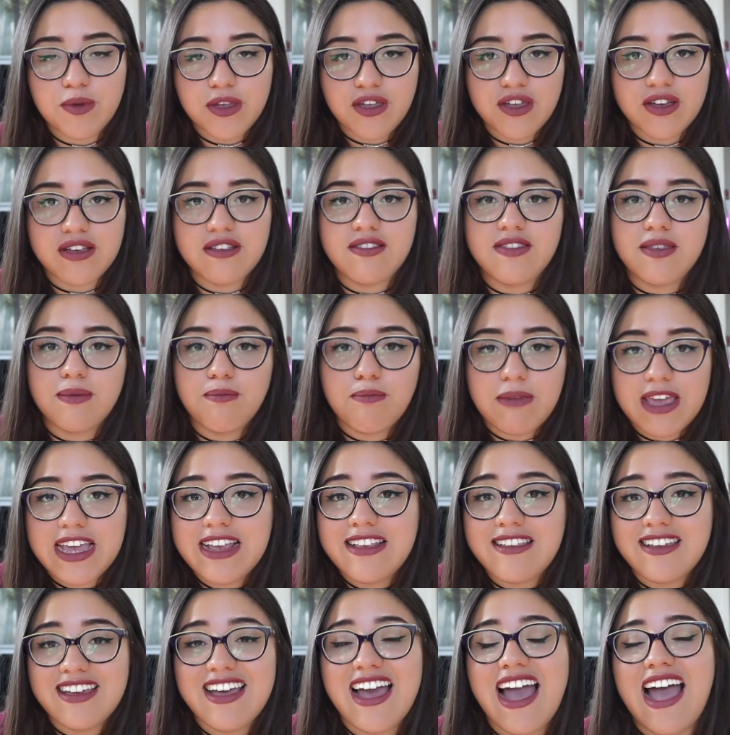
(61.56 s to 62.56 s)
because the
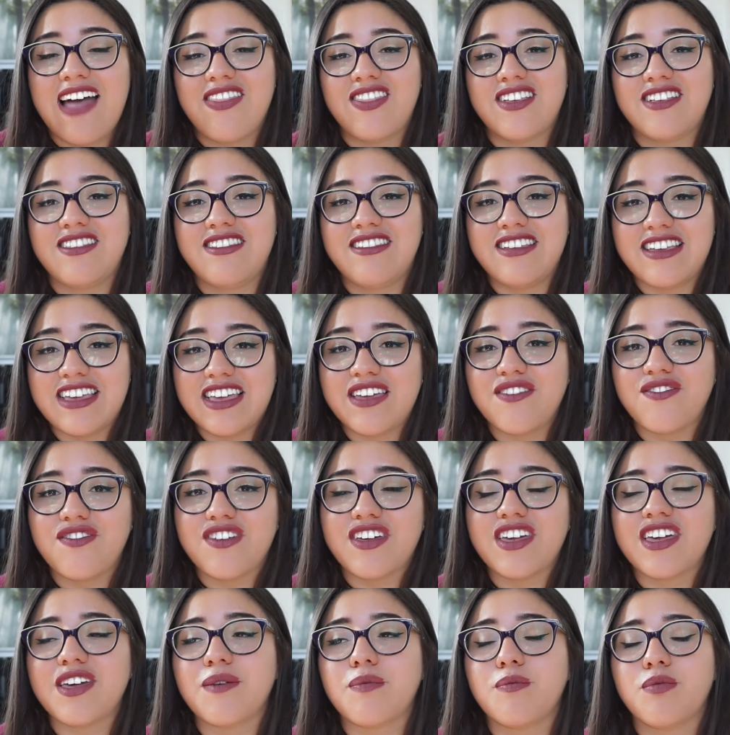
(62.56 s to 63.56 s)
media and the T
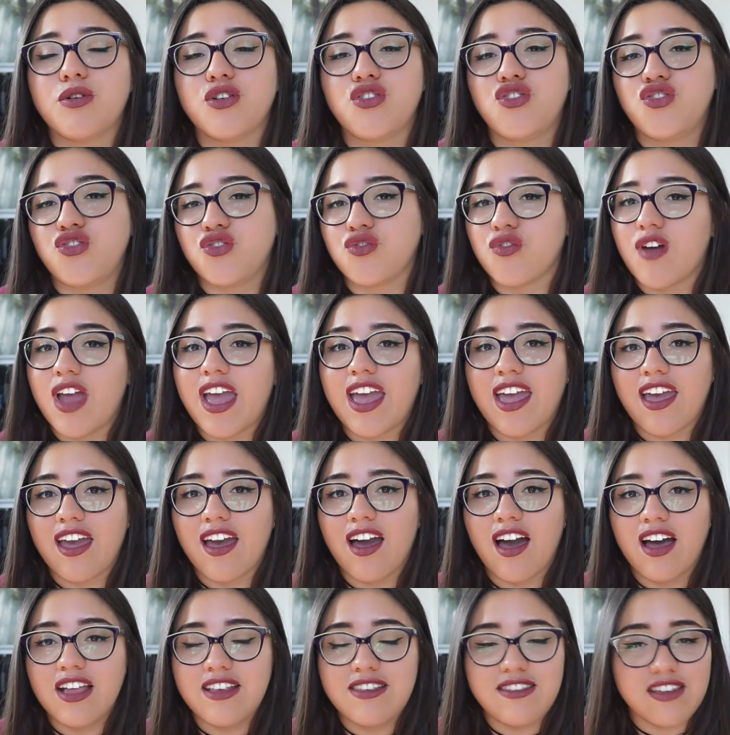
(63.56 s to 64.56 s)
V portray
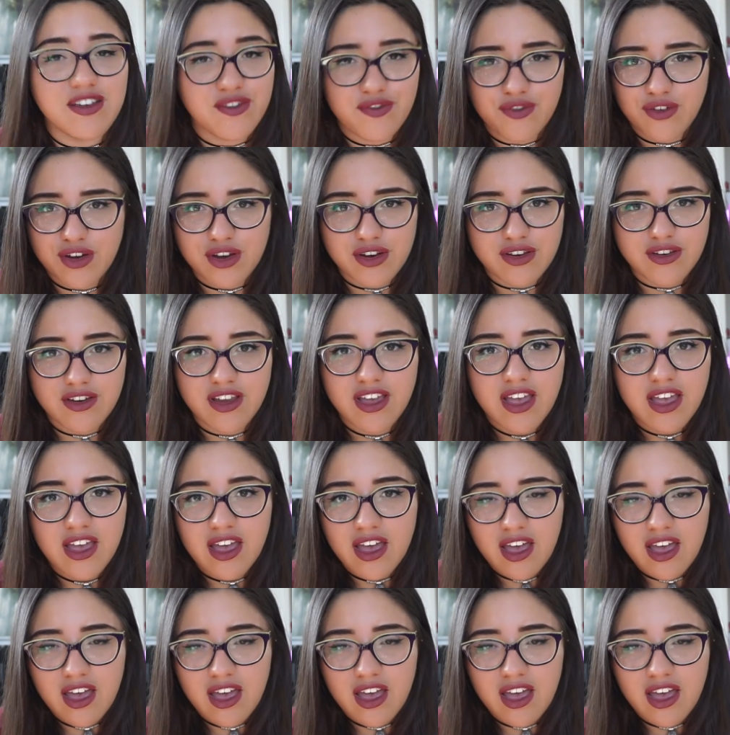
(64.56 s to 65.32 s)
a different